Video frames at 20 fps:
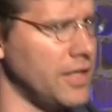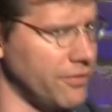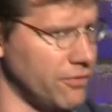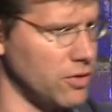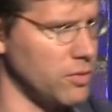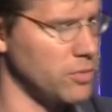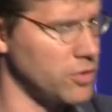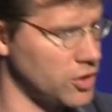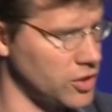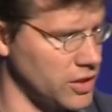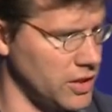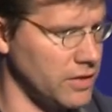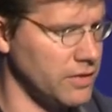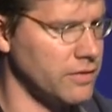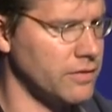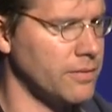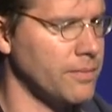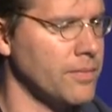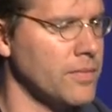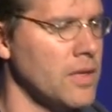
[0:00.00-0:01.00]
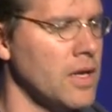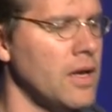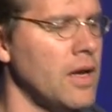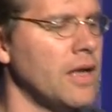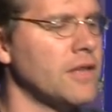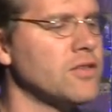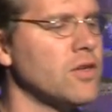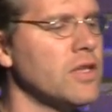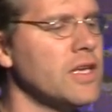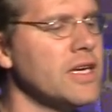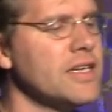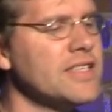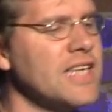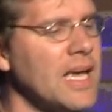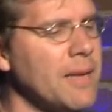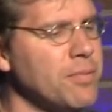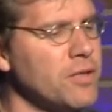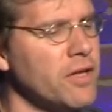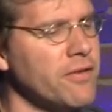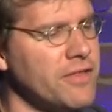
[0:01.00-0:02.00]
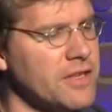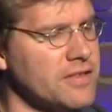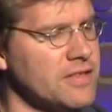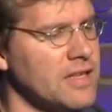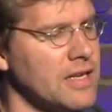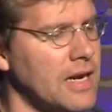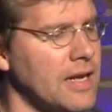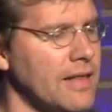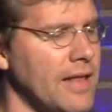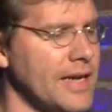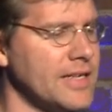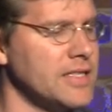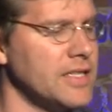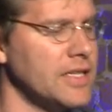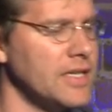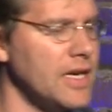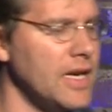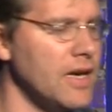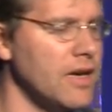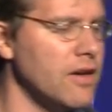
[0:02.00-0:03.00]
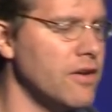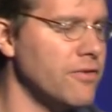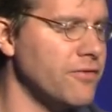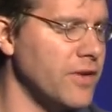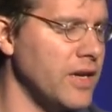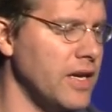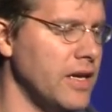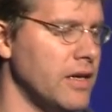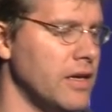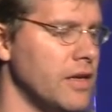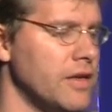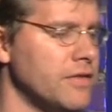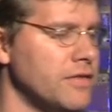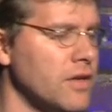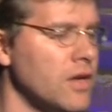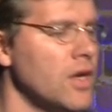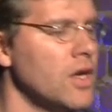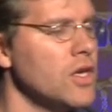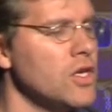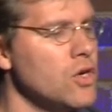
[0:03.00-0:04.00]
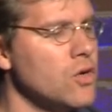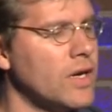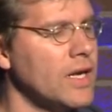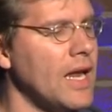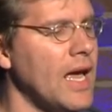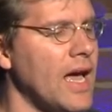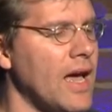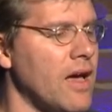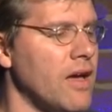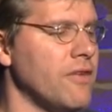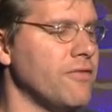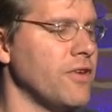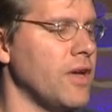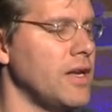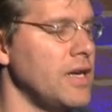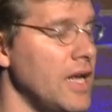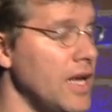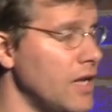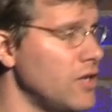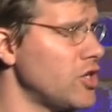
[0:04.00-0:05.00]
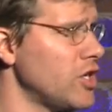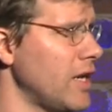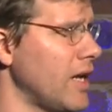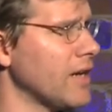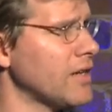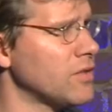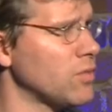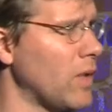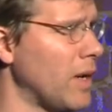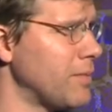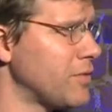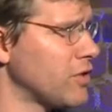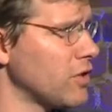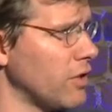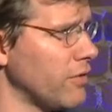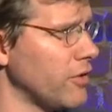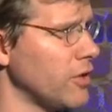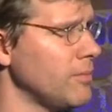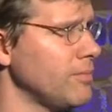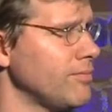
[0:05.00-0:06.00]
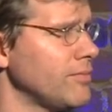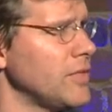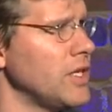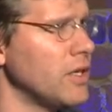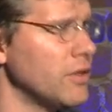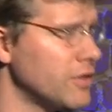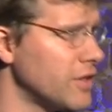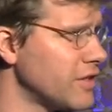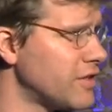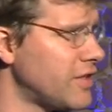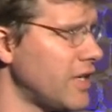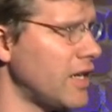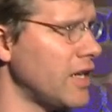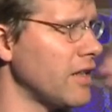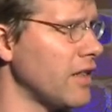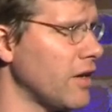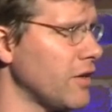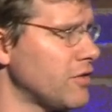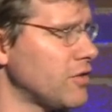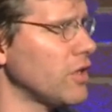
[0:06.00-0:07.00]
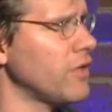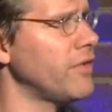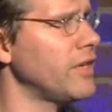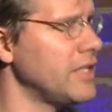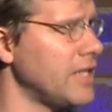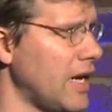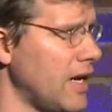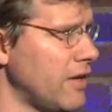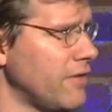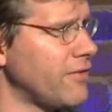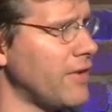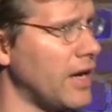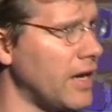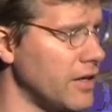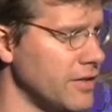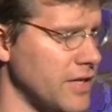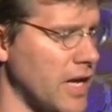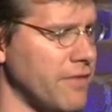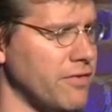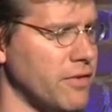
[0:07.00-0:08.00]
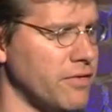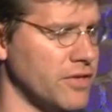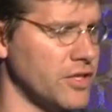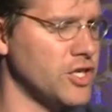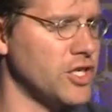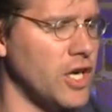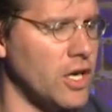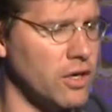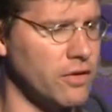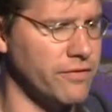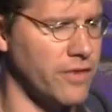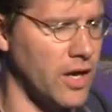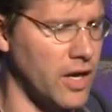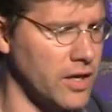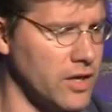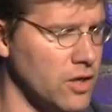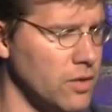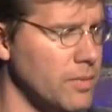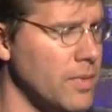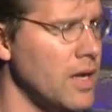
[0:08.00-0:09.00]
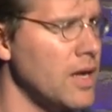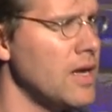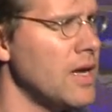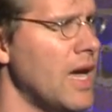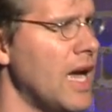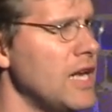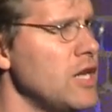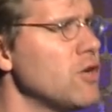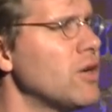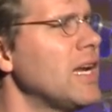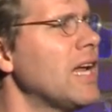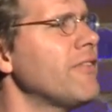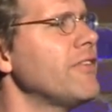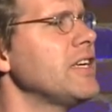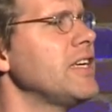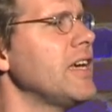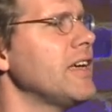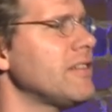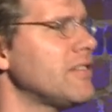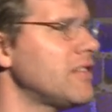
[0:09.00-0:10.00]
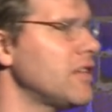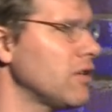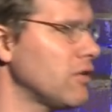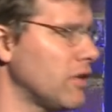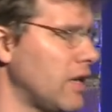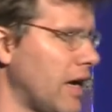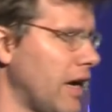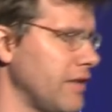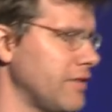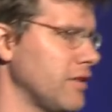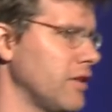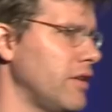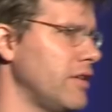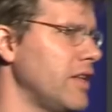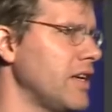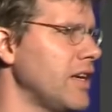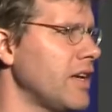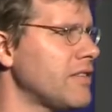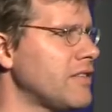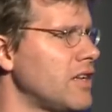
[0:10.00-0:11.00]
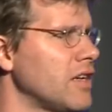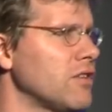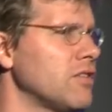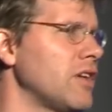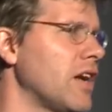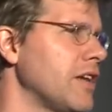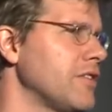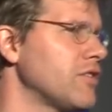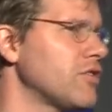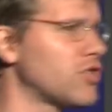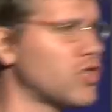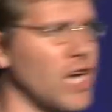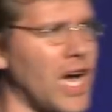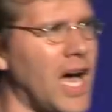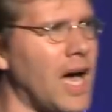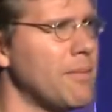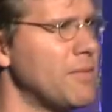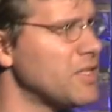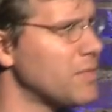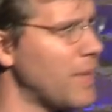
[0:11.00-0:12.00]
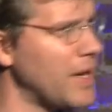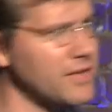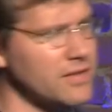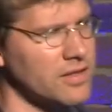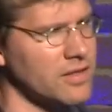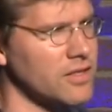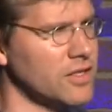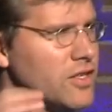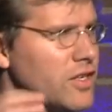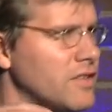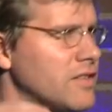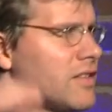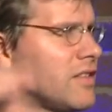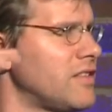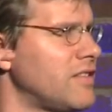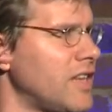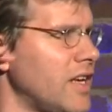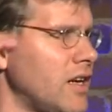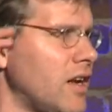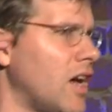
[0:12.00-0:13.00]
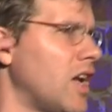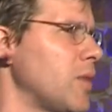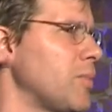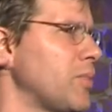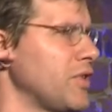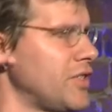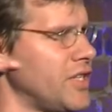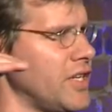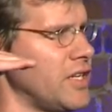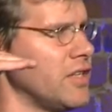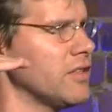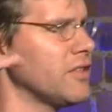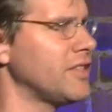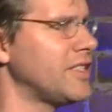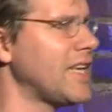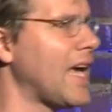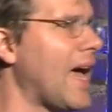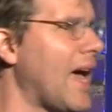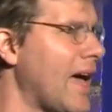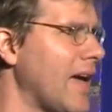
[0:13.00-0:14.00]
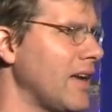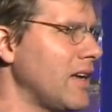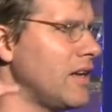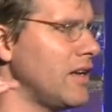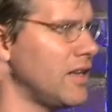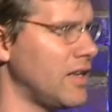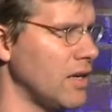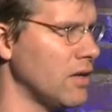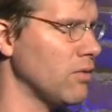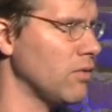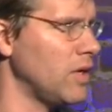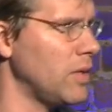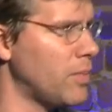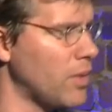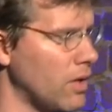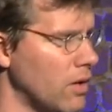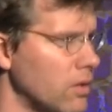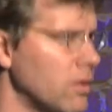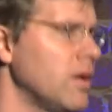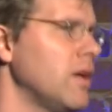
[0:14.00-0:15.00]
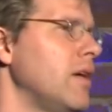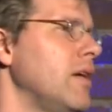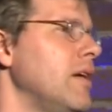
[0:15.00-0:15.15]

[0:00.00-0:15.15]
different machines. And so the example of this that I like to give is you can have an Nginx web server. It's just sitting there serving data files off of a shared volume. And you can have a Git synchronizer. And the Git synchronizer's job is basically just to sit on a particular tag in a Git repo